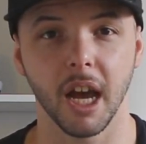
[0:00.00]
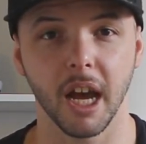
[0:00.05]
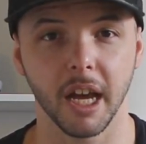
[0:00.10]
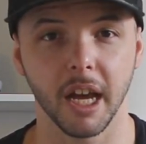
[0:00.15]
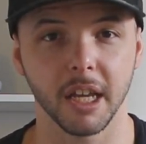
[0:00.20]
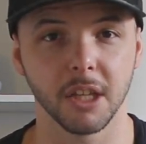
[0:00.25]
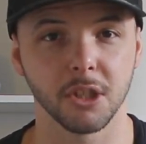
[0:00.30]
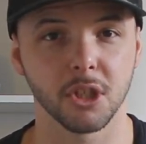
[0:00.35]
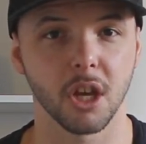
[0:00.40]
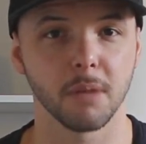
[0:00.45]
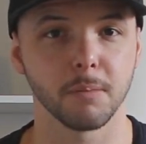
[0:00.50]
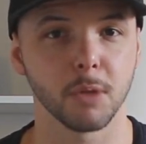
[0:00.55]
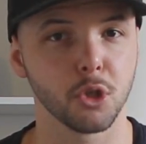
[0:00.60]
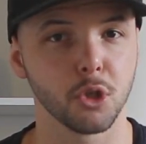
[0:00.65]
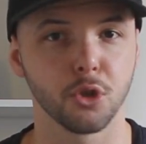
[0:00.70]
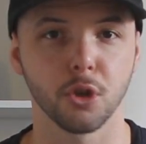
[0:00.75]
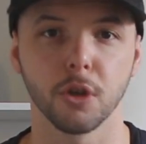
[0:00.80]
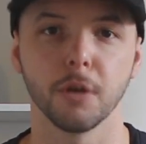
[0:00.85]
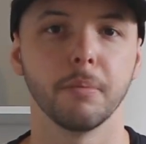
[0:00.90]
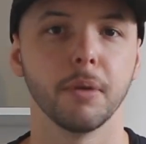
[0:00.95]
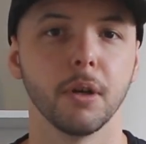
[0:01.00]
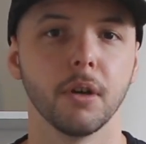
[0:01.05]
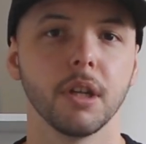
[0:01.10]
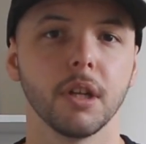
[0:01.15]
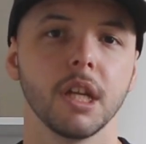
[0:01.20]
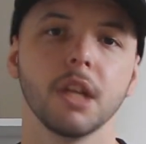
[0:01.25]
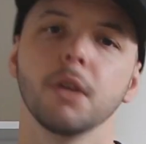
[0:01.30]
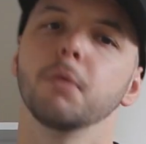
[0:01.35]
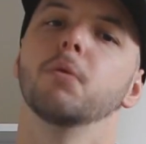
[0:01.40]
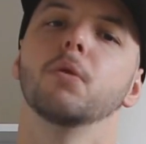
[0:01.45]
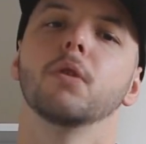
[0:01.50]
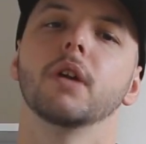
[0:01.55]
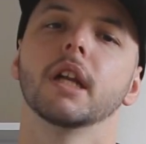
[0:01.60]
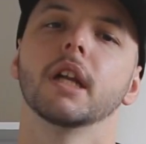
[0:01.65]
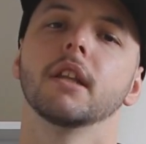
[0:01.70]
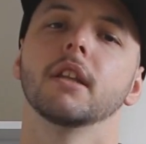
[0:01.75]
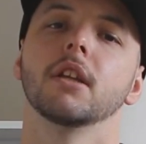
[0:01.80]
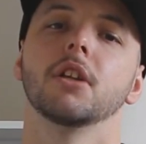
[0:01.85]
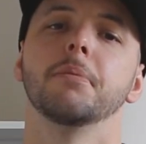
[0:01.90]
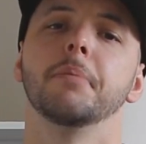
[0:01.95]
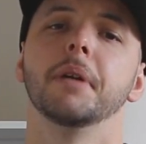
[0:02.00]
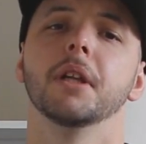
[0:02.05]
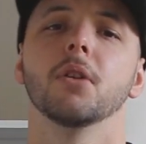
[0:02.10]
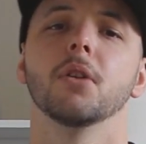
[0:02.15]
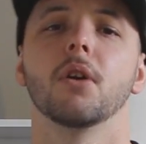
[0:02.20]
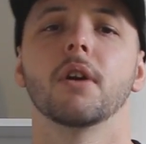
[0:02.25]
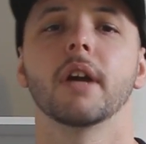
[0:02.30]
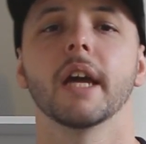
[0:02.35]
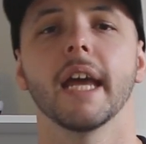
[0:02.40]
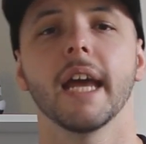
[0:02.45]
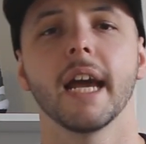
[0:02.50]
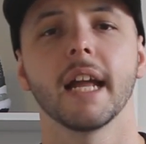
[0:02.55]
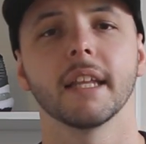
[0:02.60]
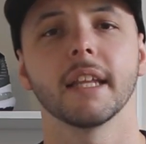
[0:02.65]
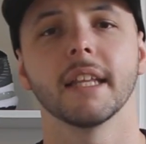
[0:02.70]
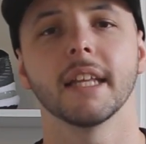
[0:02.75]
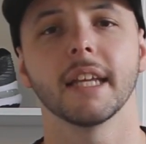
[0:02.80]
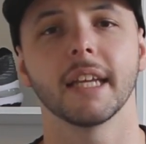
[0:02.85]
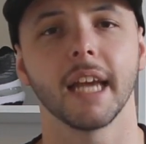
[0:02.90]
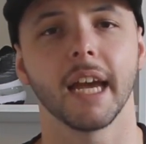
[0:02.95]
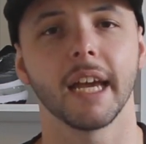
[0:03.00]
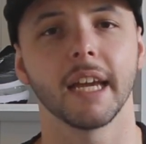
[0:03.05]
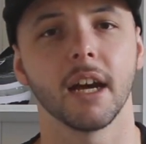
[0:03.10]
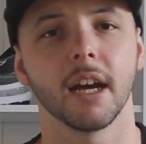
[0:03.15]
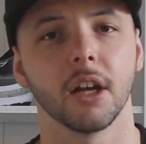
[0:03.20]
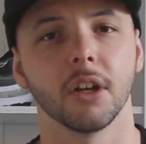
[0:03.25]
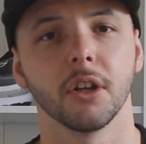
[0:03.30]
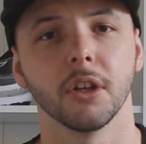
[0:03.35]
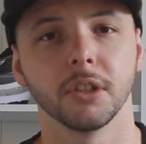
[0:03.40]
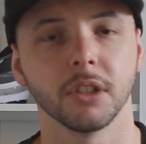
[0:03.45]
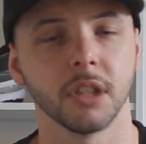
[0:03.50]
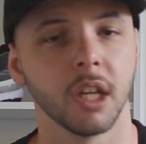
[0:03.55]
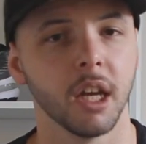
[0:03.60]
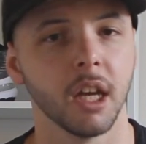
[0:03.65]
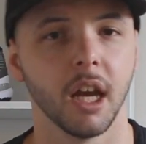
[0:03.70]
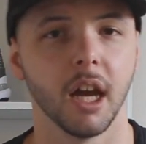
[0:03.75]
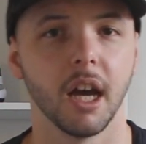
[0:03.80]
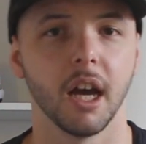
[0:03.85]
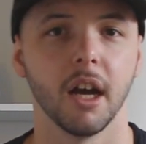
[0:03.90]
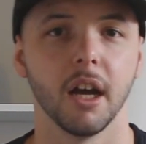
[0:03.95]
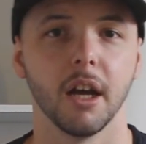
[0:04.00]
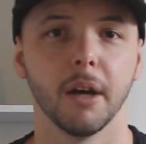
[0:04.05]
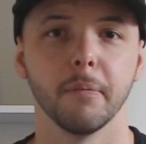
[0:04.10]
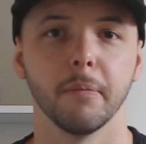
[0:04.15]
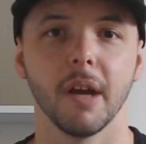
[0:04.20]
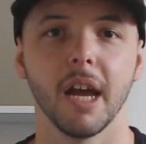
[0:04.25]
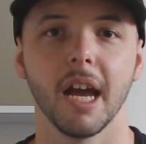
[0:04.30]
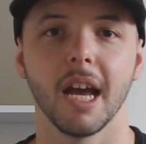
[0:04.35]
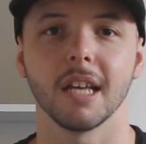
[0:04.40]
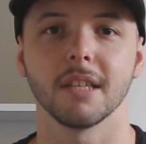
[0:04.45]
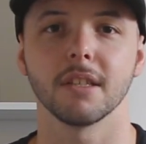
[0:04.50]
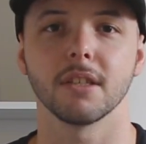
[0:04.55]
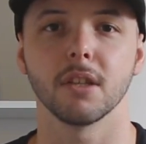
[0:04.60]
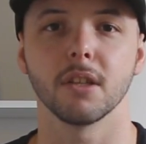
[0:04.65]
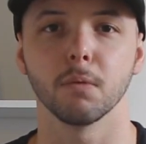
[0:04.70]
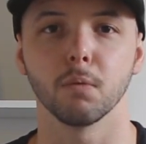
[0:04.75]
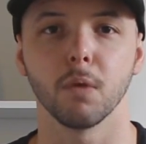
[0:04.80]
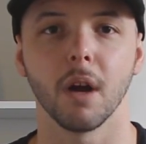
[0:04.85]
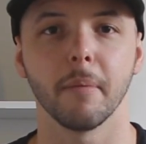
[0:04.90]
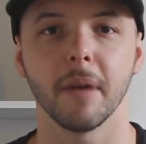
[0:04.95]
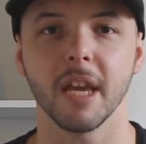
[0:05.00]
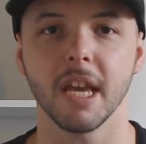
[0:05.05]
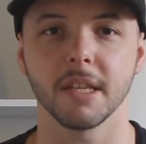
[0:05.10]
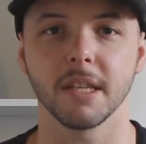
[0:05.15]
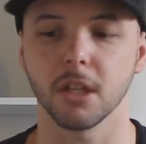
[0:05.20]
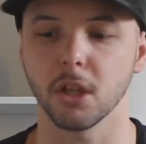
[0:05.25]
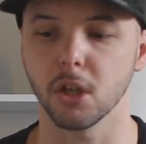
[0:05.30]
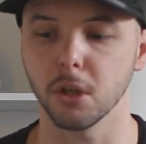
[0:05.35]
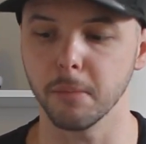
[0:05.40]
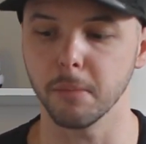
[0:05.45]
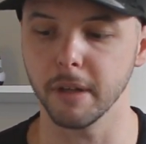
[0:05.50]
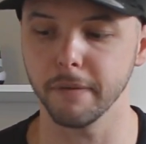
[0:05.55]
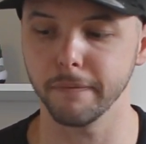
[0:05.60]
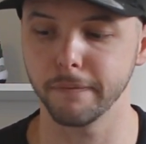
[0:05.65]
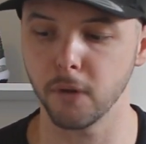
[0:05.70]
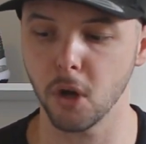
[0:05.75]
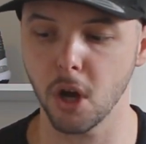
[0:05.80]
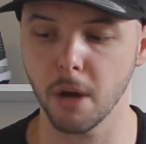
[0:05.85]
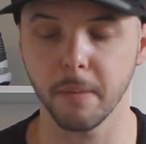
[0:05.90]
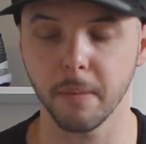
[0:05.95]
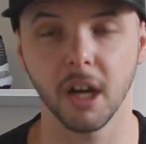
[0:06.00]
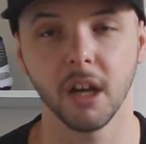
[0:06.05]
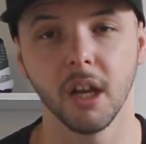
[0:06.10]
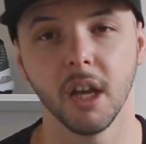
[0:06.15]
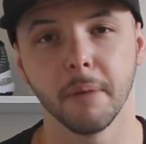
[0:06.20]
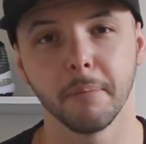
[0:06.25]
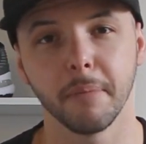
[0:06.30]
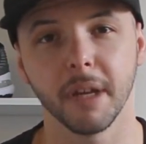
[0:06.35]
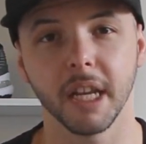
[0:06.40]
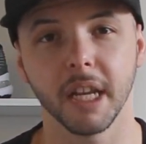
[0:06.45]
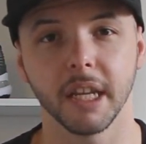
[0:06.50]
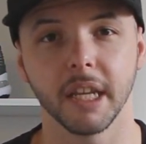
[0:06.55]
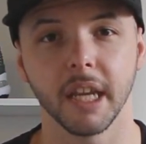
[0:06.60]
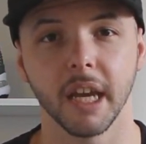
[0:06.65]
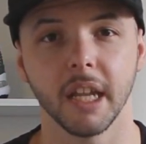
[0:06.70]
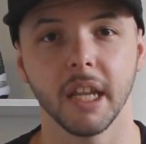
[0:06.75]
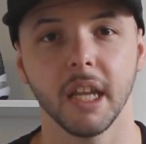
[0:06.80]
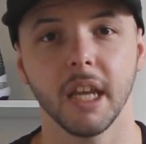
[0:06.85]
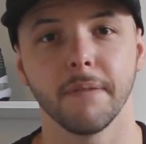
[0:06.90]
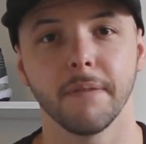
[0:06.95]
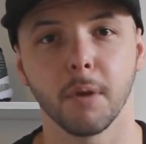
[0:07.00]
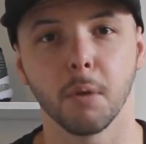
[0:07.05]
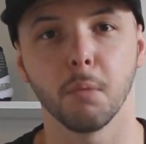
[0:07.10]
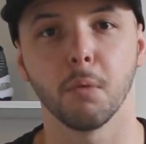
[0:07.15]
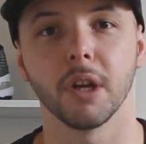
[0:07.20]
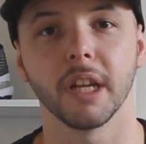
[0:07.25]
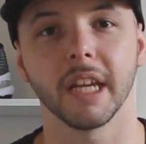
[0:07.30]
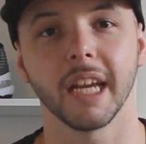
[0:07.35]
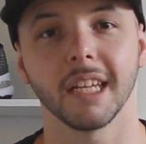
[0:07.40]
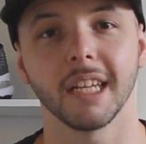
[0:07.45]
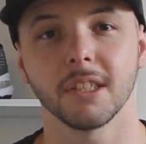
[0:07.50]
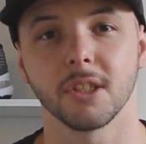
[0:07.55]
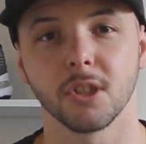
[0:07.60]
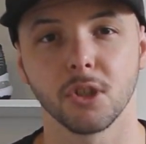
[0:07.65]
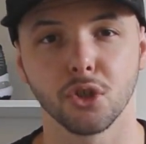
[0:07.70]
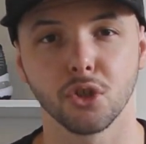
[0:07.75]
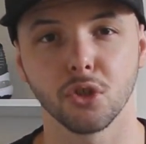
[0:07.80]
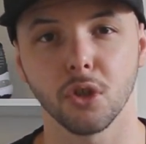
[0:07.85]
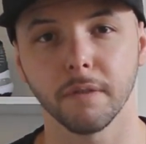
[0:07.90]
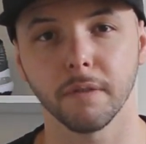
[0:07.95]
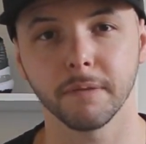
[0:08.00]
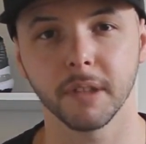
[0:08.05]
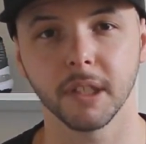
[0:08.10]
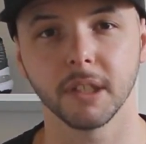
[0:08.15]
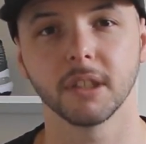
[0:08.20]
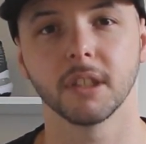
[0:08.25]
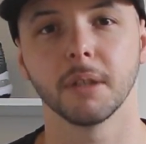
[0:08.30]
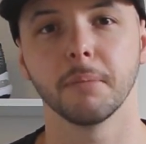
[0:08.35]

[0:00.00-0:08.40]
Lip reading: In terms of durability, you will get a little bit longer out of the Kayanos, as the rubber is a little bit firmer. But again, if you're wanting a softer